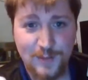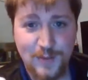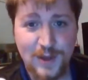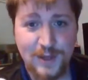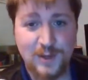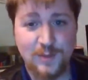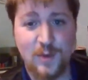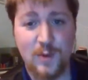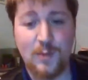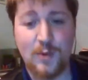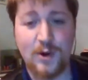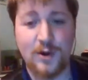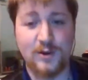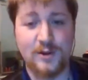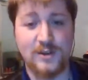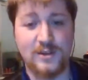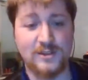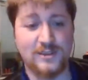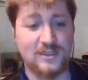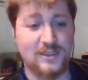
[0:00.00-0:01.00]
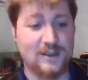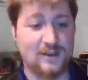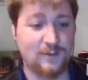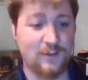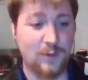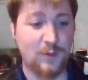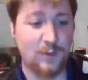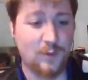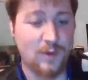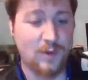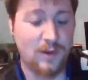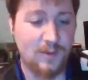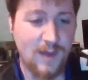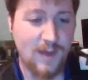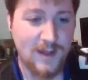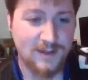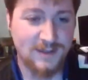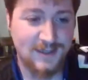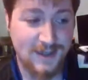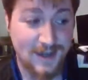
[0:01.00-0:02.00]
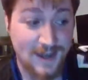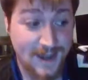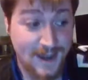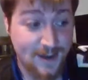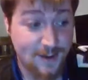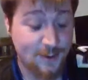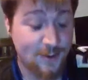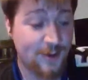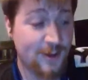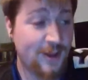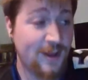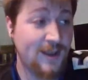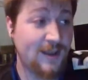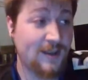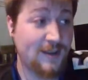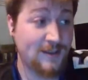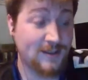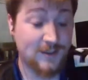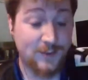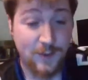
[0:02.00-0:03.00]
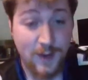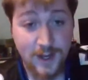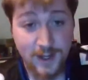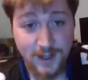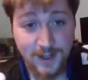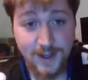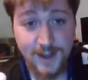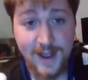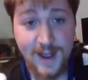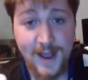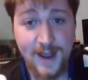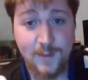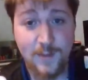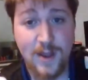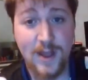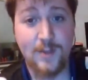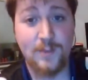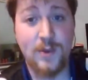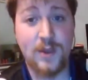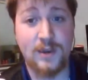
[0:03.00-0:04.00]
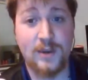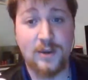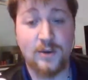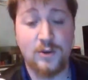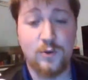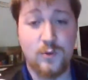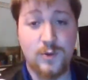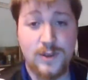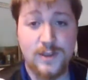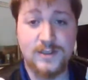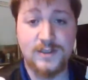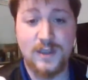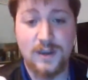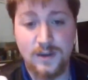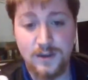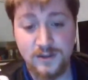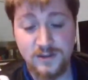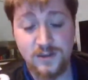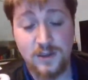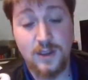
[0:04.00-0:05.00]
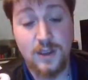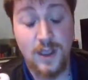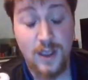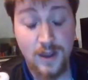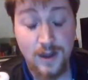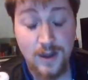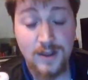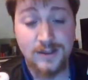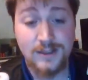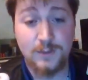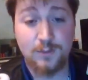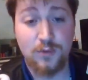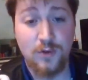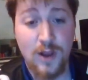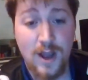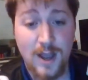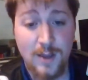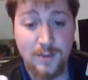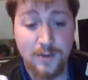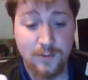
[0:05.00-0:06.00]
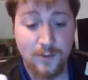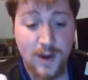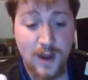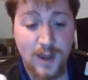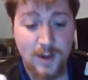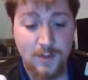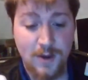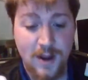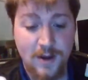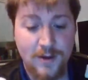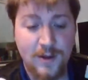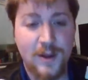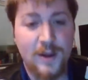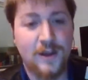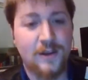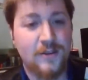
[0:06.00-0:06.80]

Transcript: picked him apart, did his thing for 3 rounds. Now he's fighting a guy, in my opinion, who isn't in his prime, and Randy Brown.